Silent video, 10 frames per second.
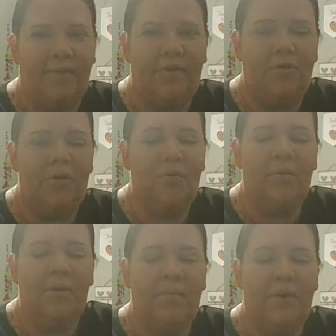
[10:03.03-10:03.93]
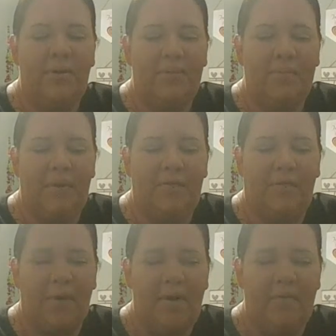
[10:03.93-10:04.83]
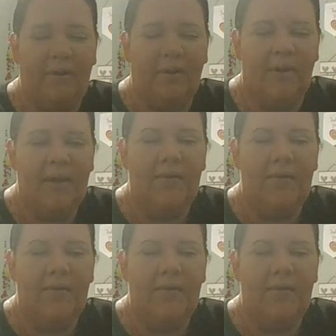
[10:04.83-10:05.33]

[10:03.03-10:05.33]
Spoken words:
if you don't want to be with me forever,